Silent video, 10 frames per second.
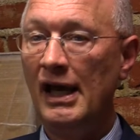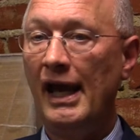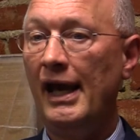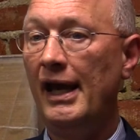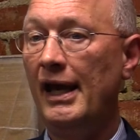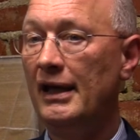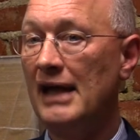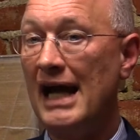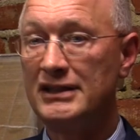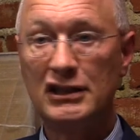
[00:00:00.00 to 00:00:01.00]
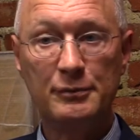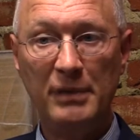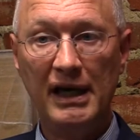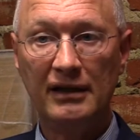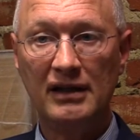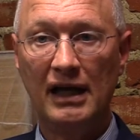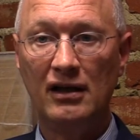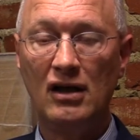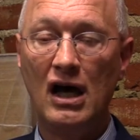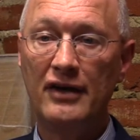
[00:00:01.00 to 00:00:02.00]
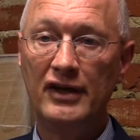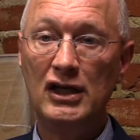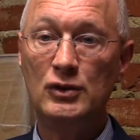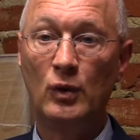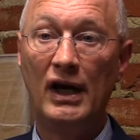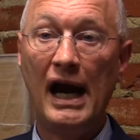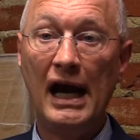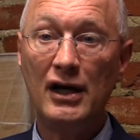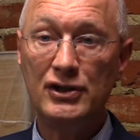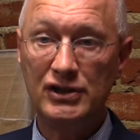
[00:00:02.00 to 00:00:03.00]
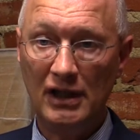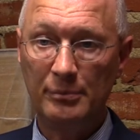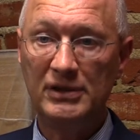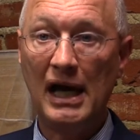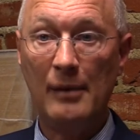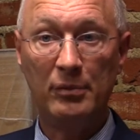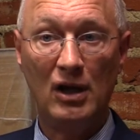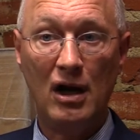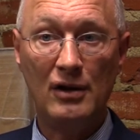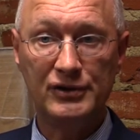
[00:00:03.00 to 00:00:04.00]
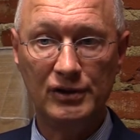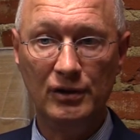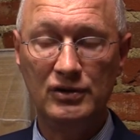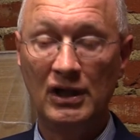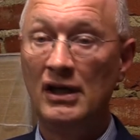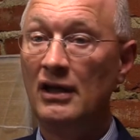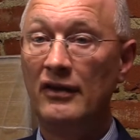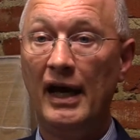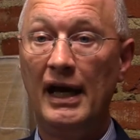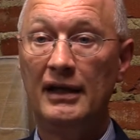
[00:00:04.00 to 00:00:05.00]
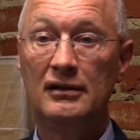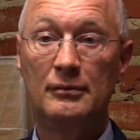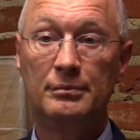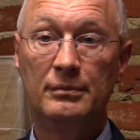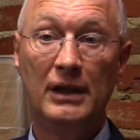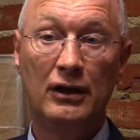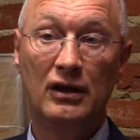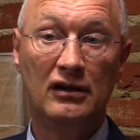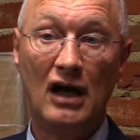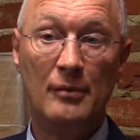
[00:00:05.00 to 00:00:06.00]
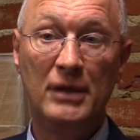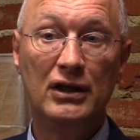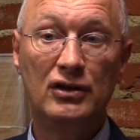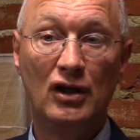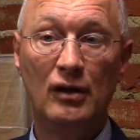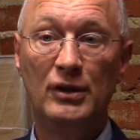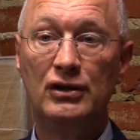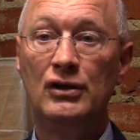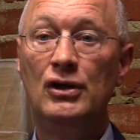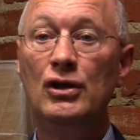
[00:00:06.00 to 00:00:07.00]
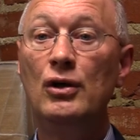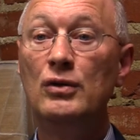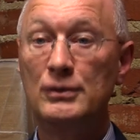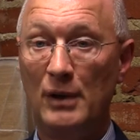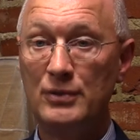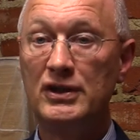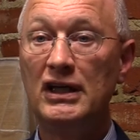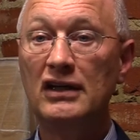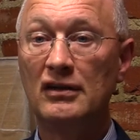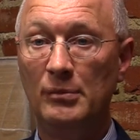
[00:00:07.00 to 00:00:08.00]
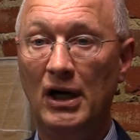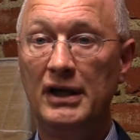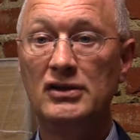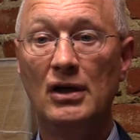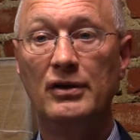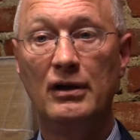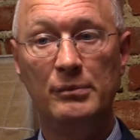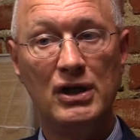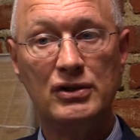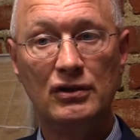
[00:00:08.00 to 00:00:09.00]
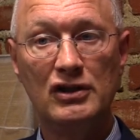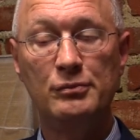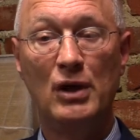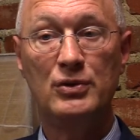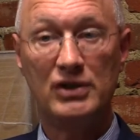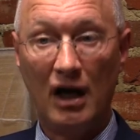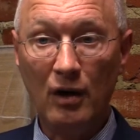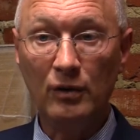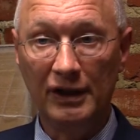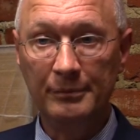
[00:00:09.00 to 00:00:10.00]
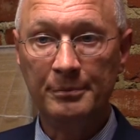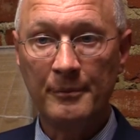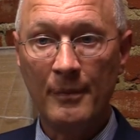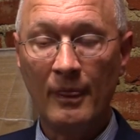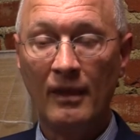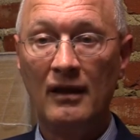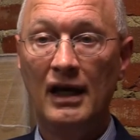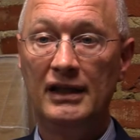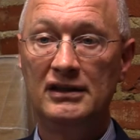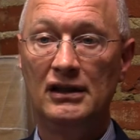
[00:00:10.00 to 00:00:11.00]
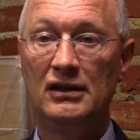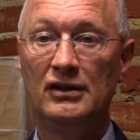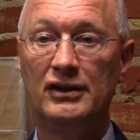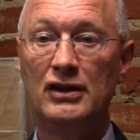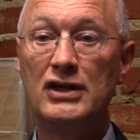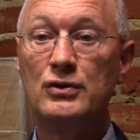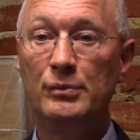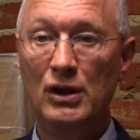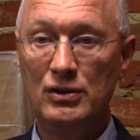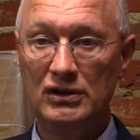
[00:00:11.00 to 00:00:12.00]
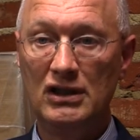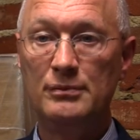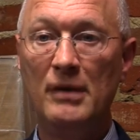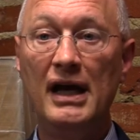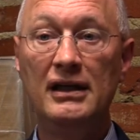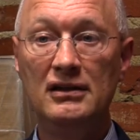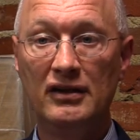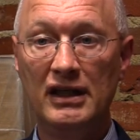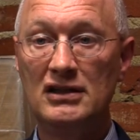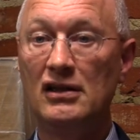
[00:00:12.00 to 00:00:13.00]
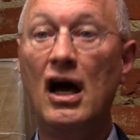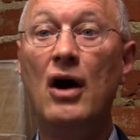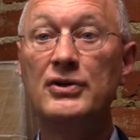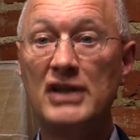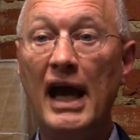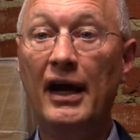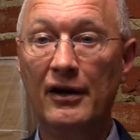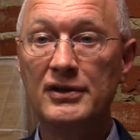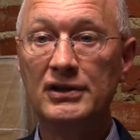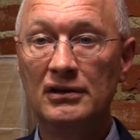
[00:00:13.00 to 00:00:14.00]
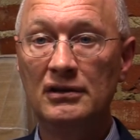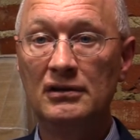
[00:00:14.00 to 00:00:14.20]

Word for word: And I suspect that a lot of these were heirship type lawsuits that it could not be determined who was supposed to get the money. And so the commissioner is supposed to hold it until the distribution is made to these lost heirs.